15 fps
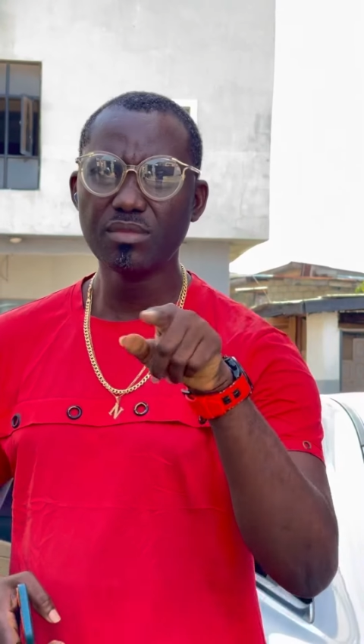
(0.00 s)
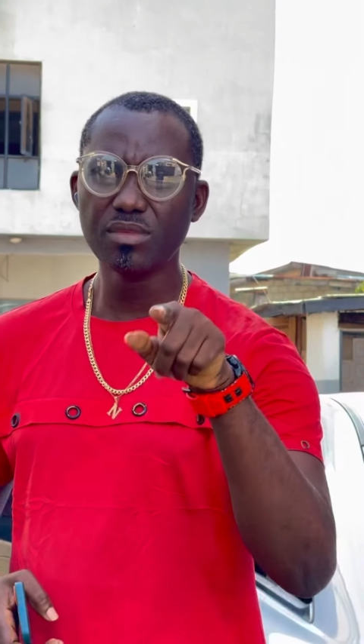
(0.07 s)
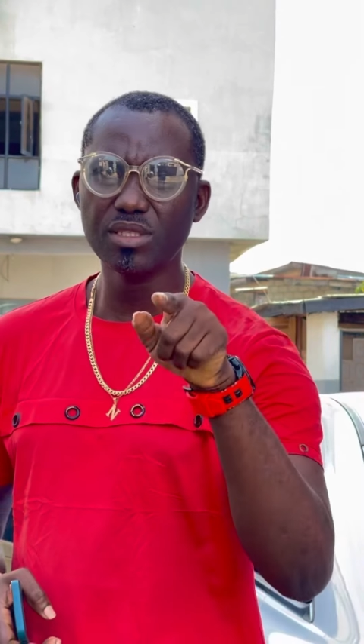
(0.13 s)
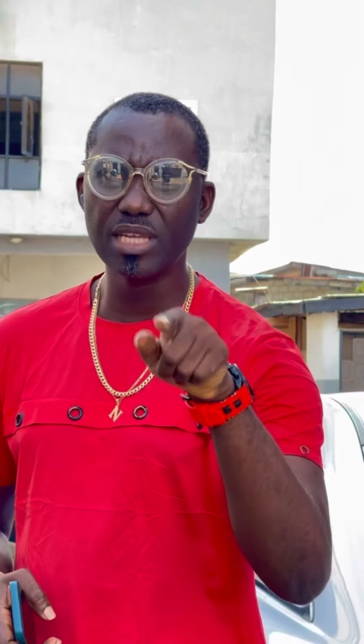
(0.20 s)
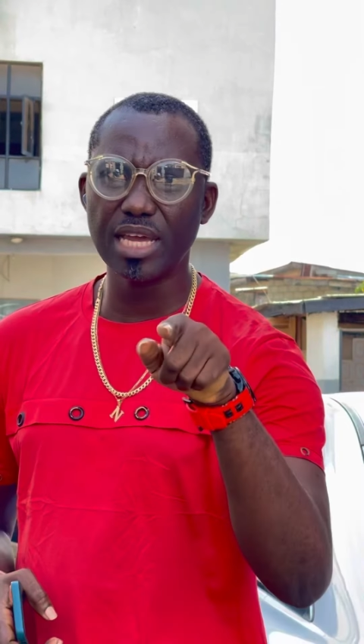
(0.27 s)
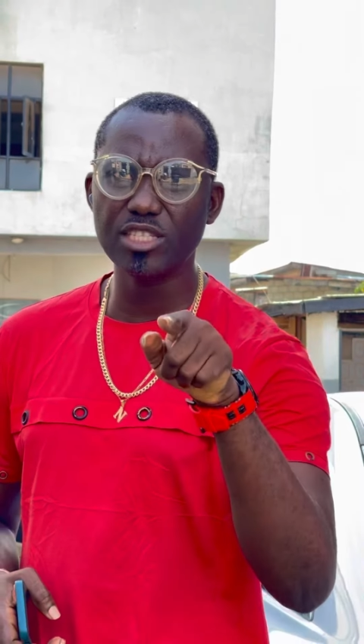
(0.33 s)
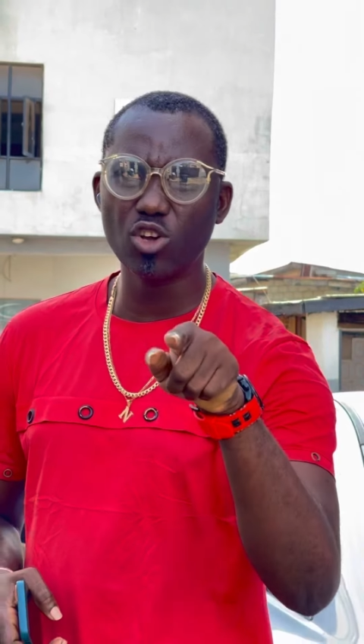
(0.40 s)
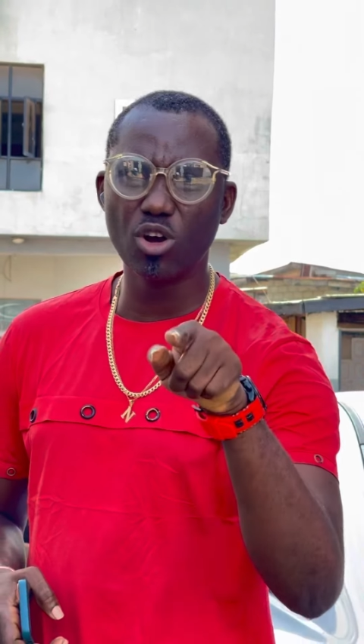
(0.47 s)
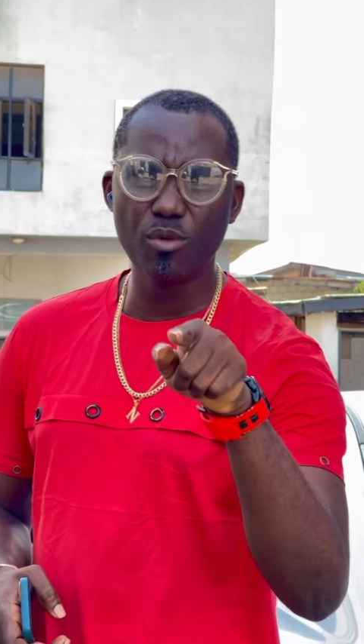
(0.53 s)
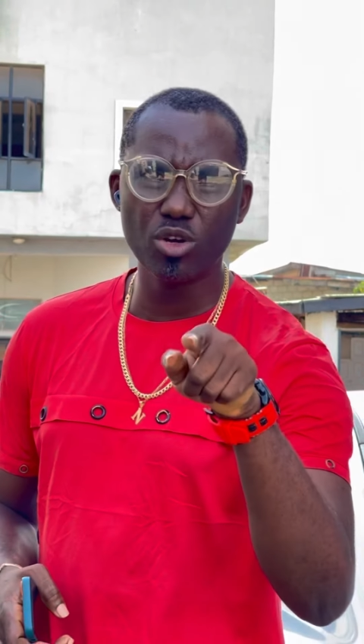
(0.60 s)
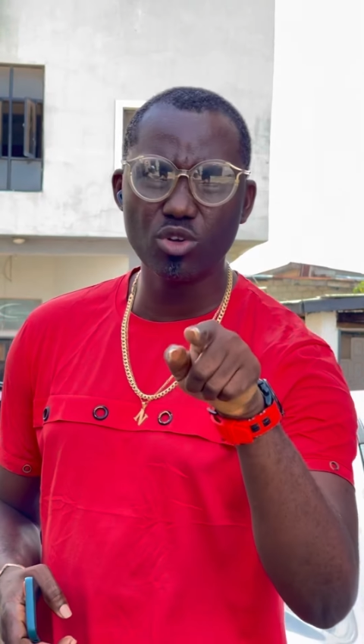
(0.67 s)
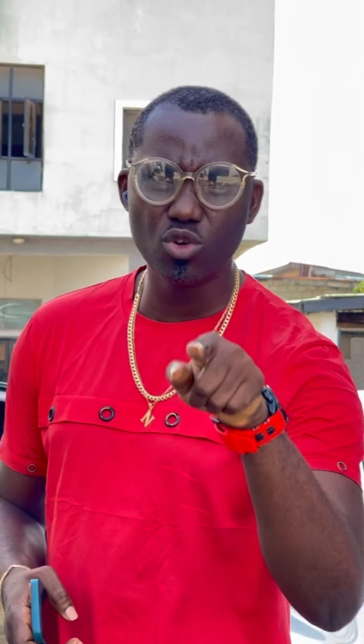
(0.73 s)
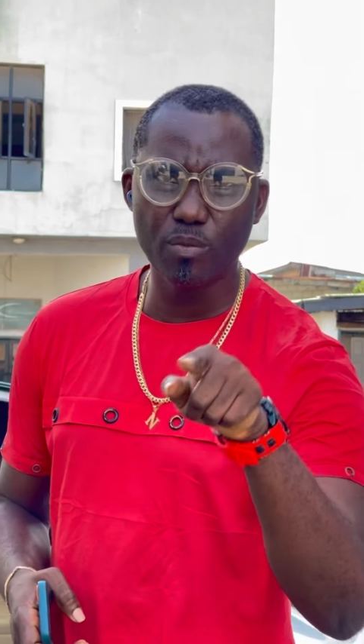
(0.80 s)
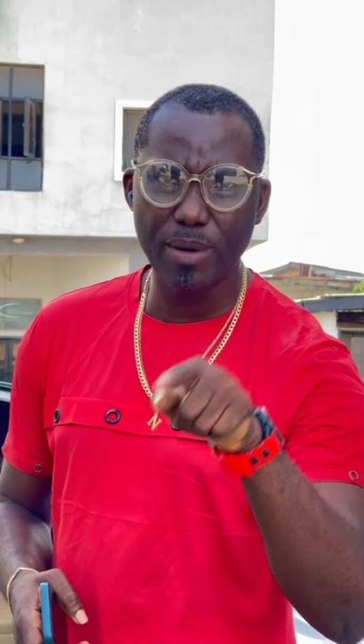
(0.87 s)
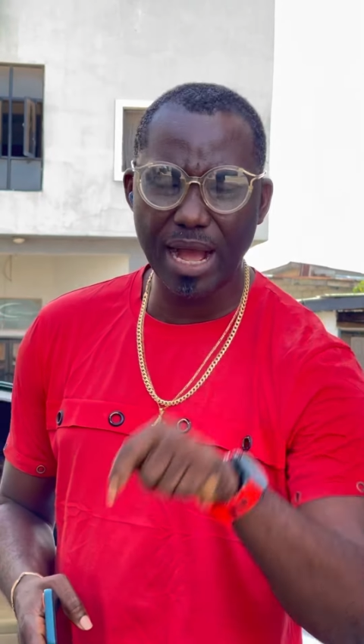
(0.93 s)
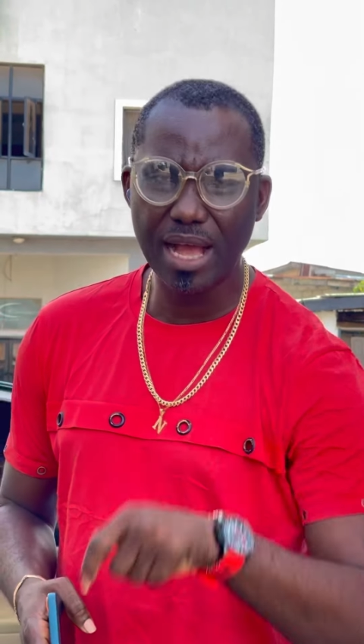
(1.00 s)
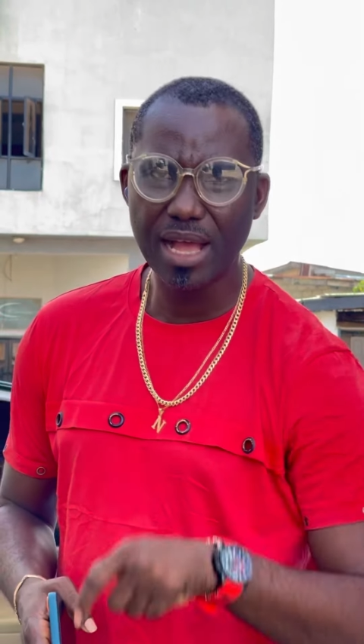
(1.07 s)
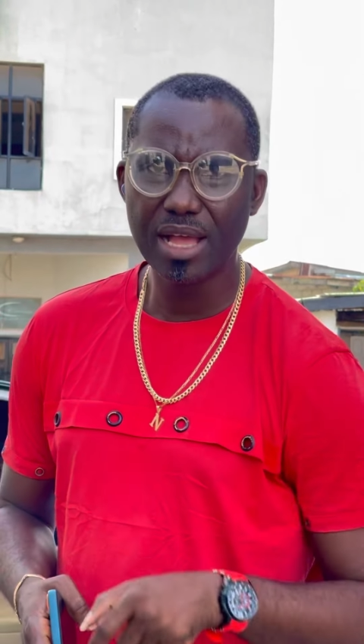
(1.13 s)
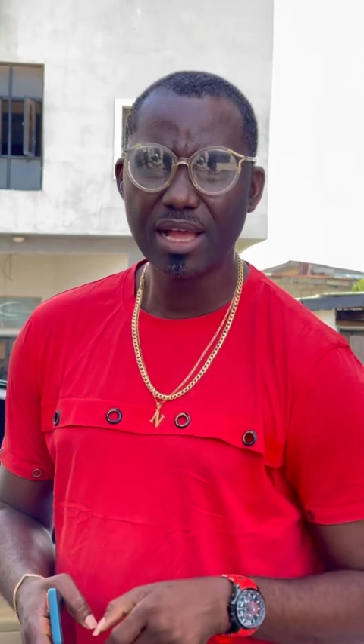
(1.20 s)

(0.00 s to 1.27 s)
The job of Yoruba.